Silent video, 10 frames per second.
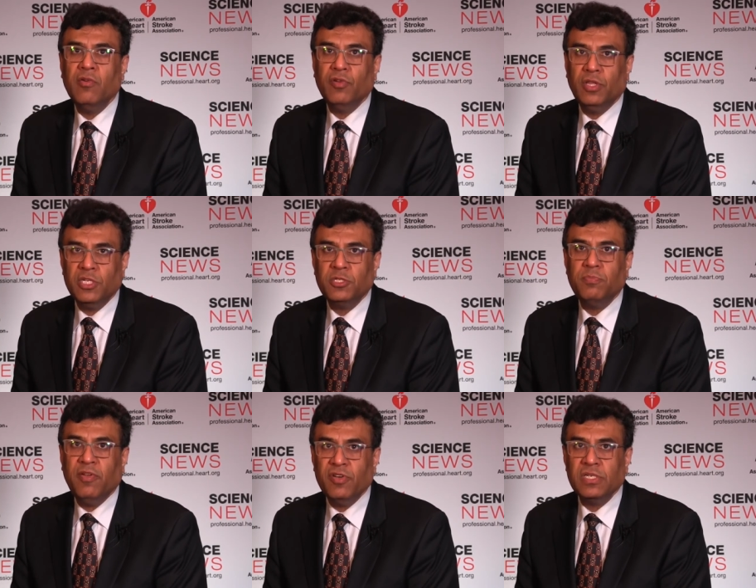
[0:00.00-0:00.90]
for this
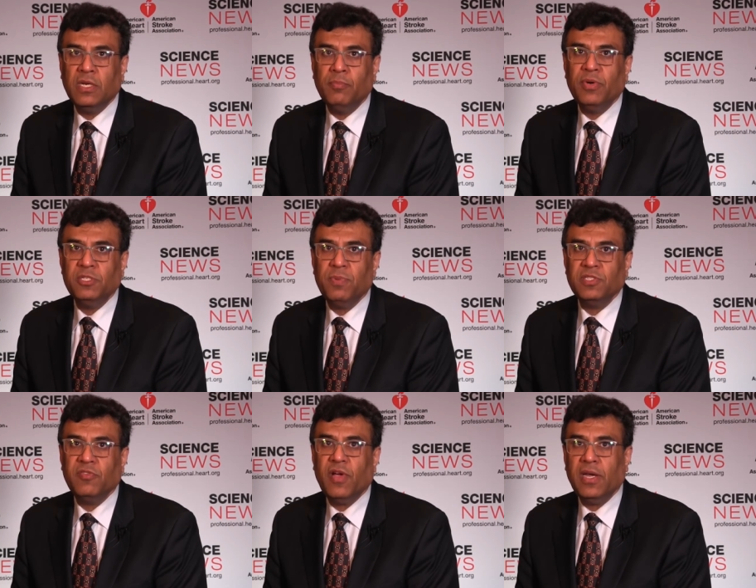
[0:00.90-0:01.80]
pivotal
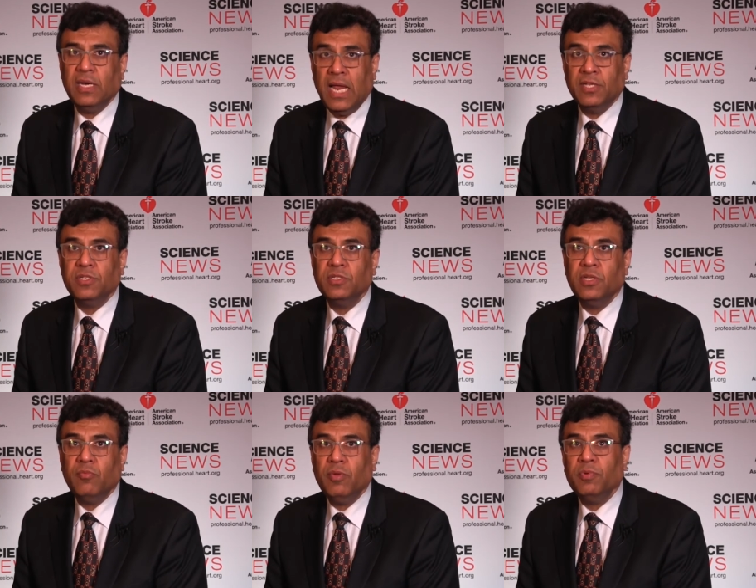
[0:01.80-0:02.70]
pre-specified analysis
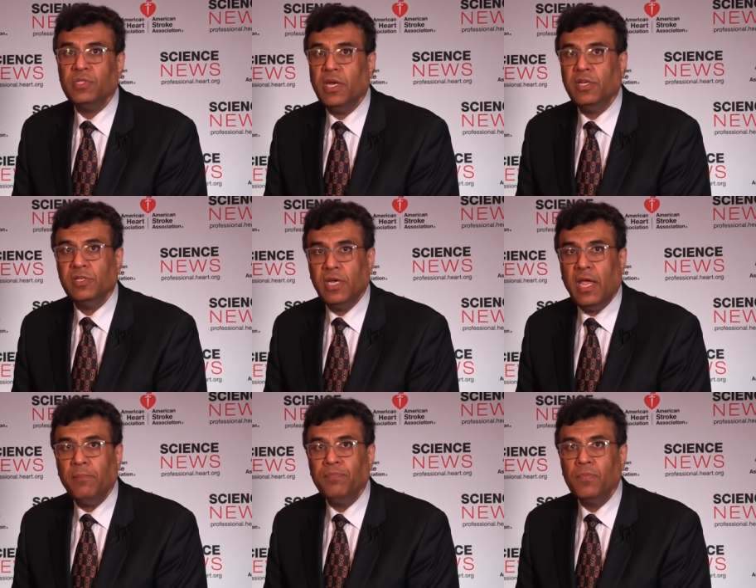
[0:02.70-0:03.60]
that we presented today.